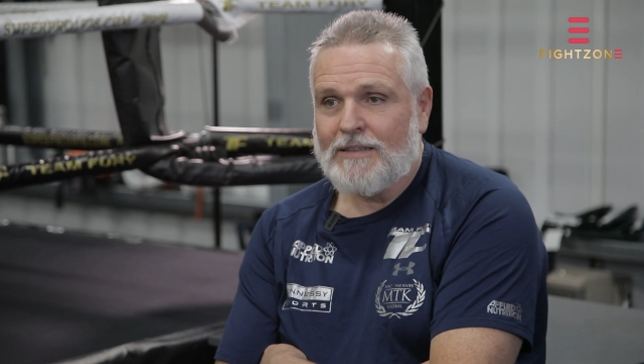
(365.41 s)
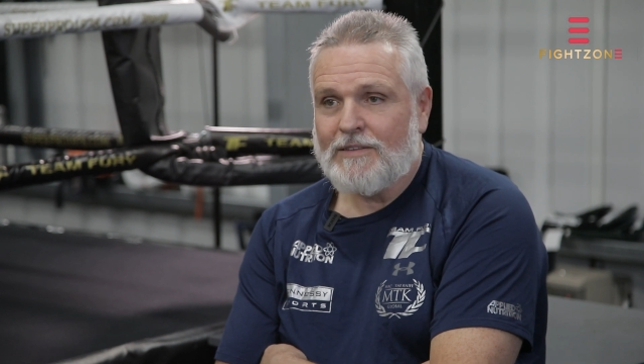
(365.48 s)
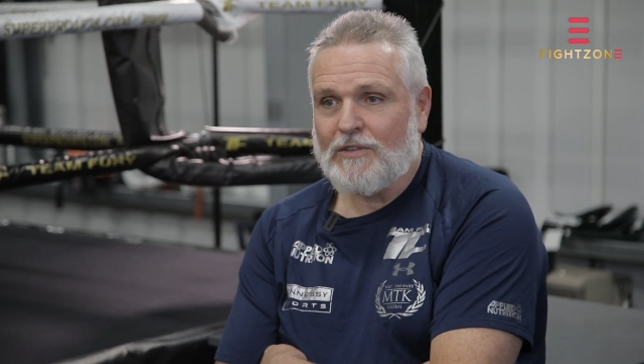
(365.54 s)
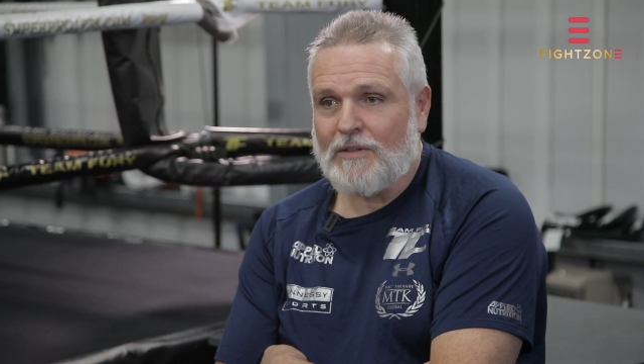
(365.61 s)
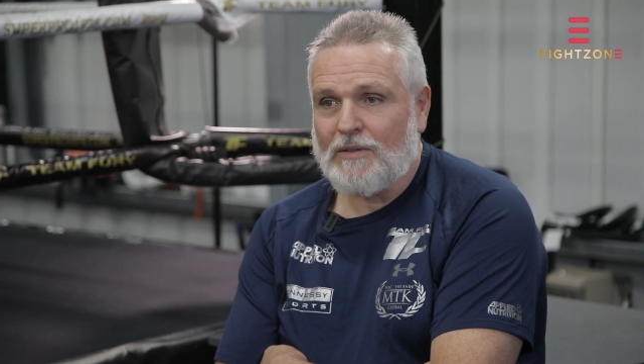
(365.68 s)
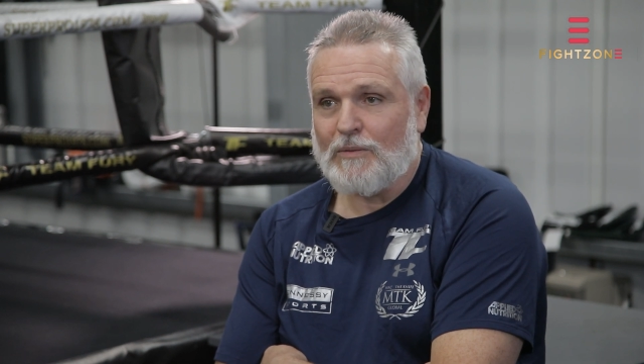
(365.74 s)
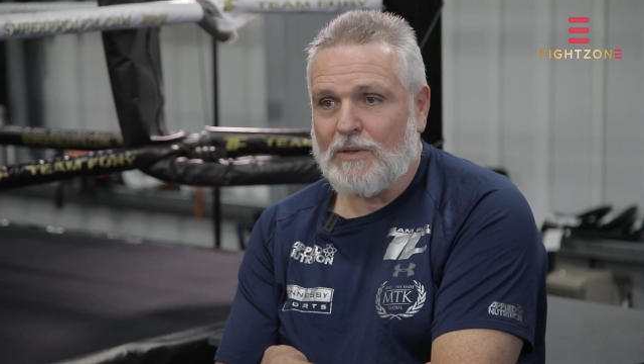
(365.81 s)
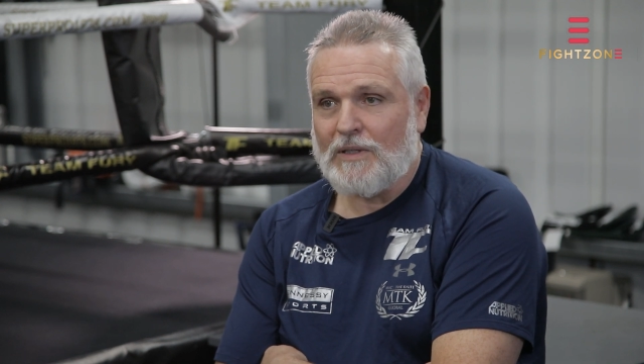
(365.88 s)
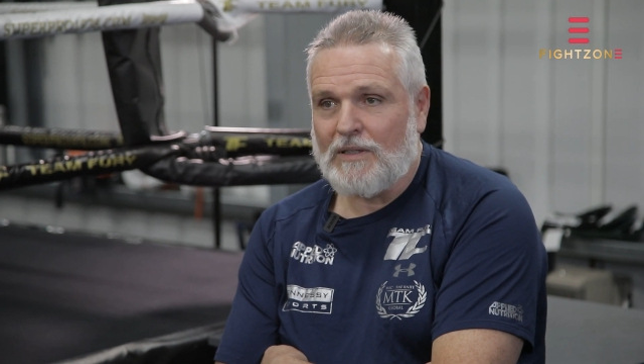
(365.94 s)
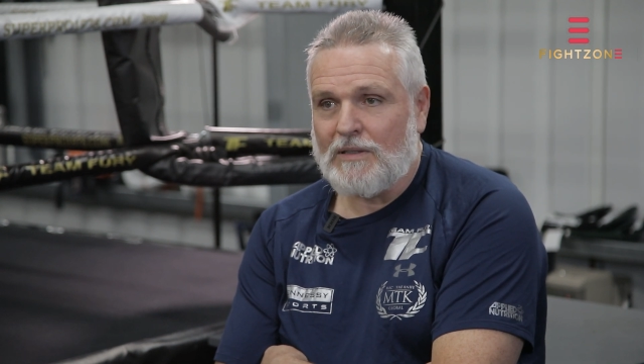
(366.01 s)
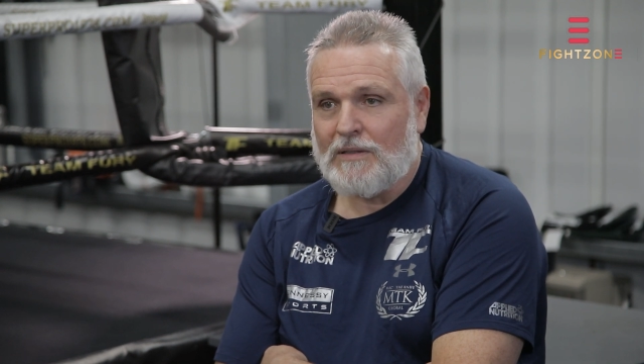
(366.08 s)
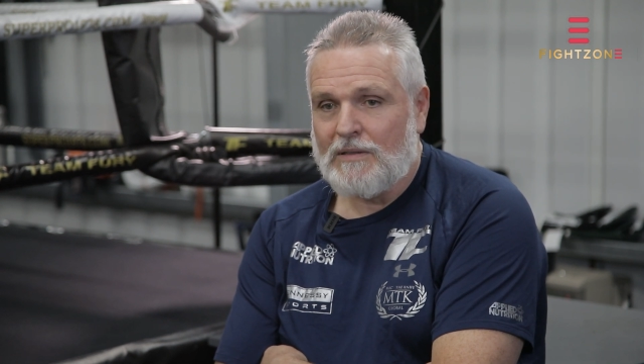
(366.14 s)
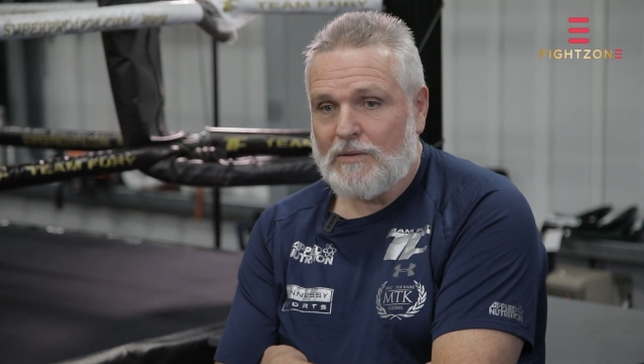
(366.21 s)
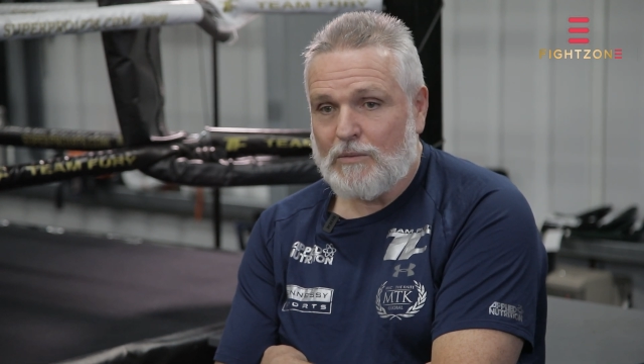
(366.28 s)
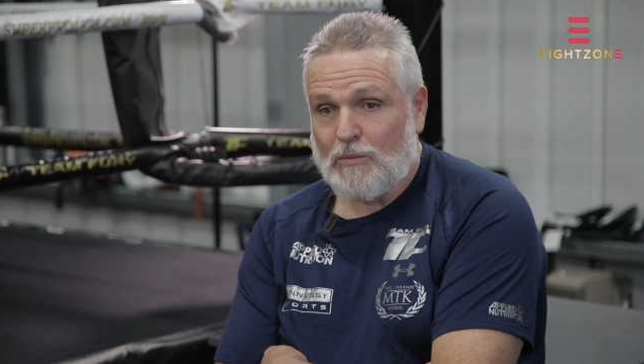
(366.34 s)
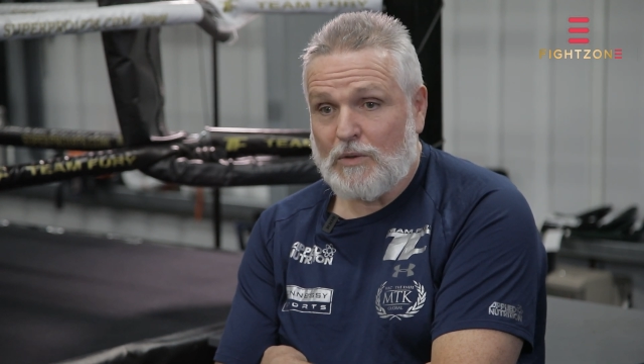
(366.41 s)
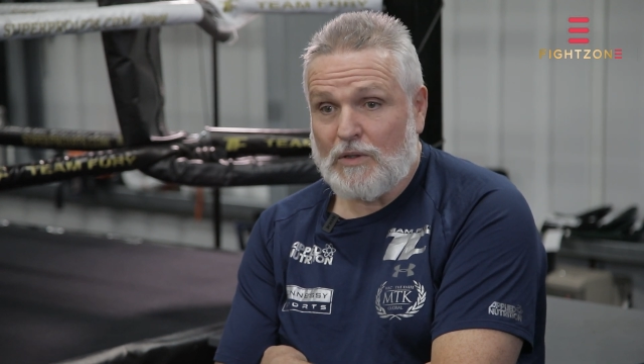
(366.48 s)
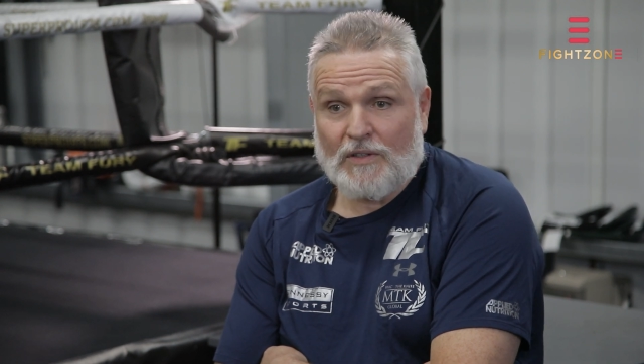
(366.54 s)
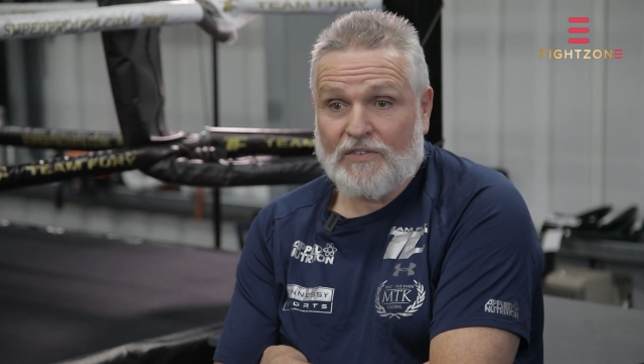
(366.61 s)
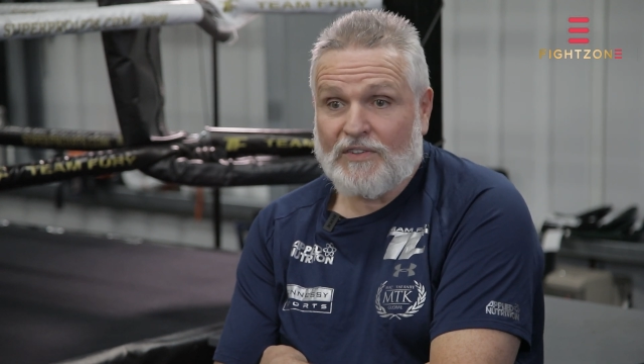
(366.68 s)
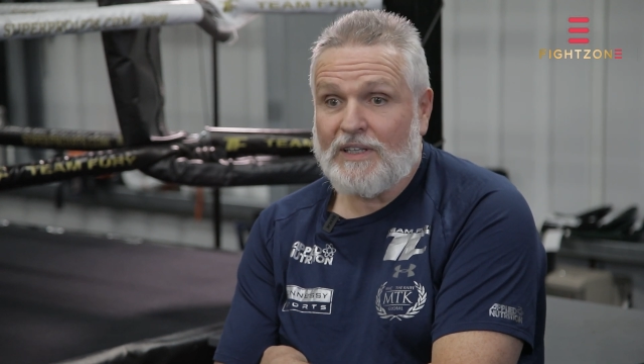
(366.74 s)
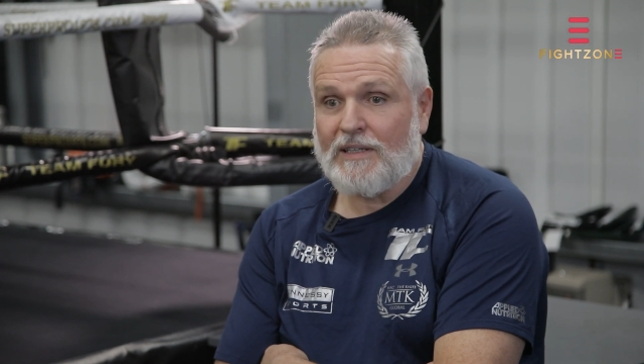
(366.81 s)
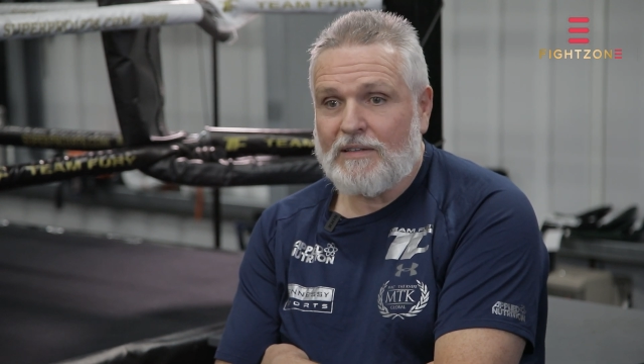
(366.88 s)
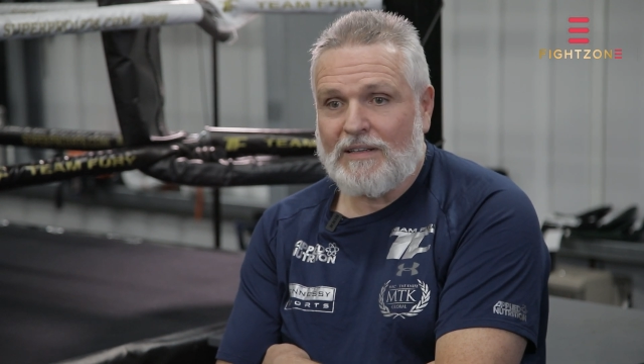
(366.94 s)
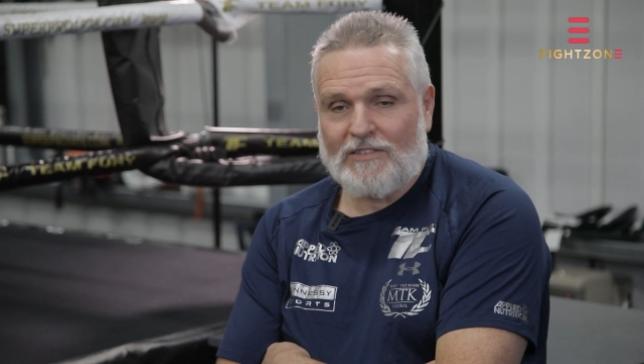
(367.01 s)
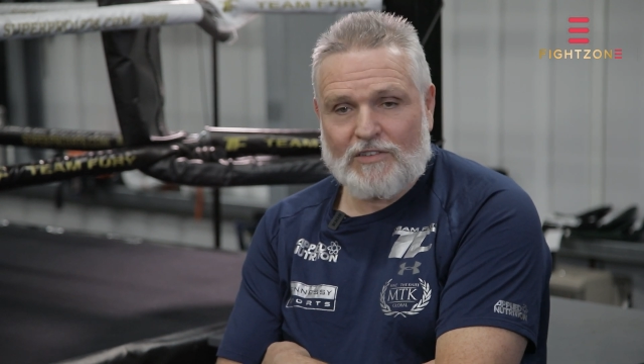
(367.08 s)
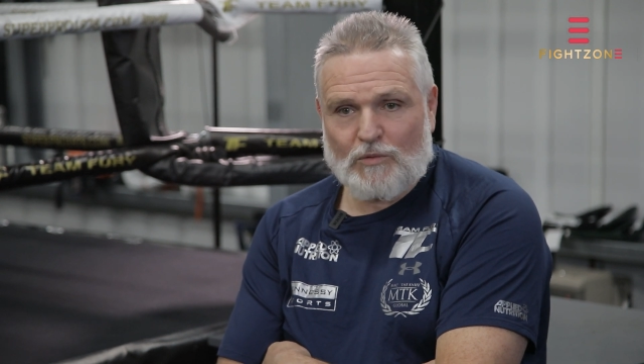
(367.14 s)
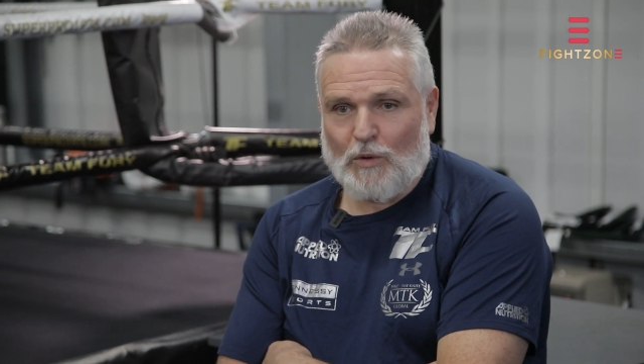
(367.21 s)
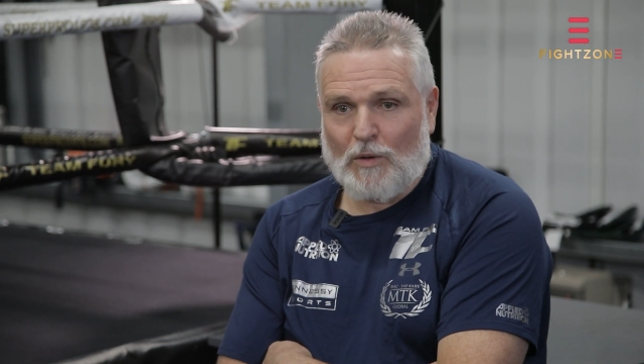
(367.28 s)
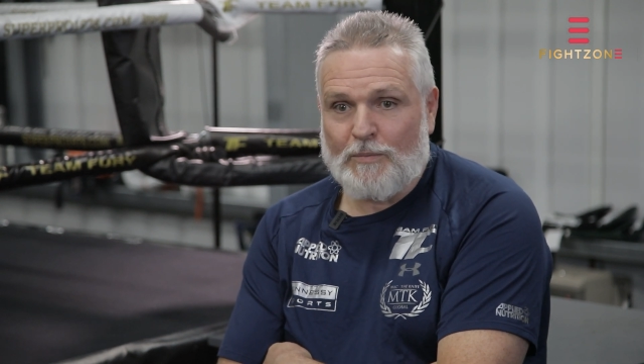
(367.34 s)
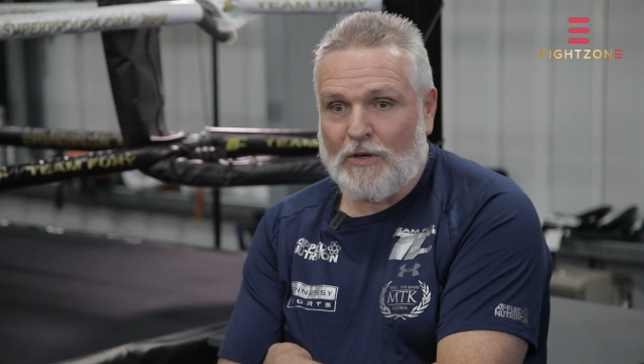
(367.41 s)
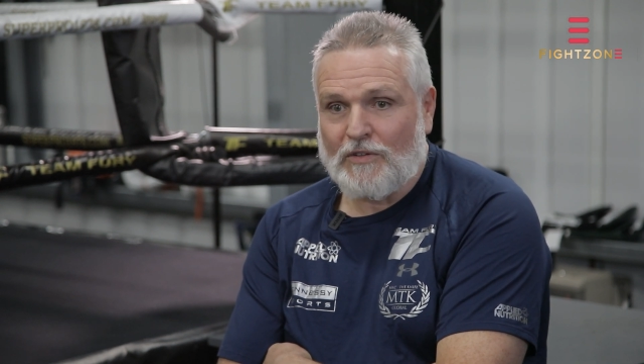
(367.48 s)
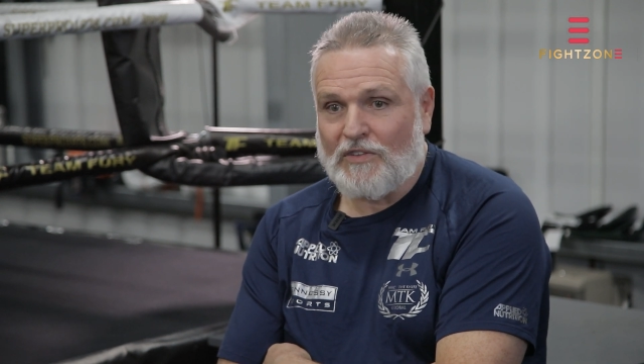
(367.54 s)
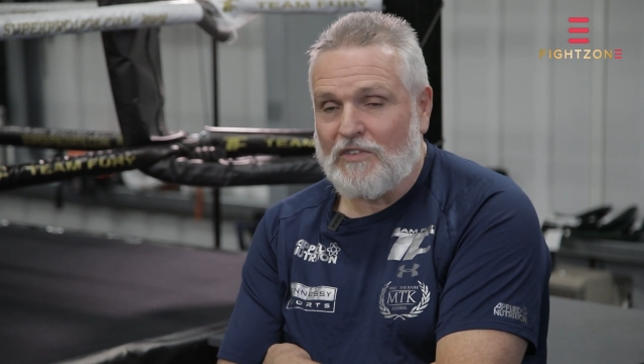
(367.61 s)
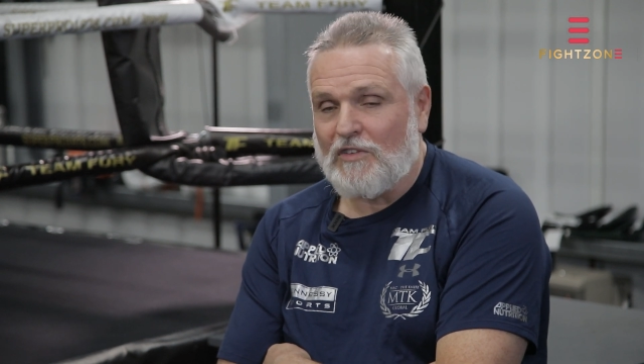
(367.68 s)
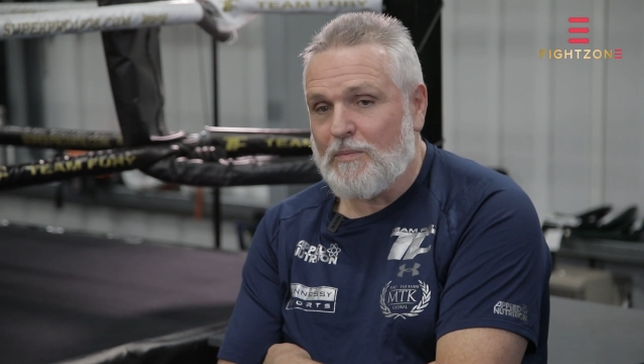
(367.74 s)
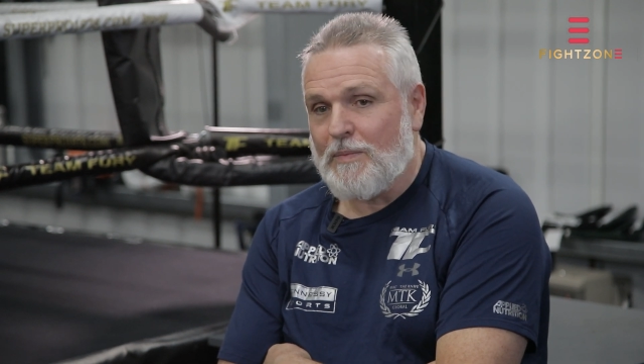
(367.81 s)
So we're going to see it. This is what boxing's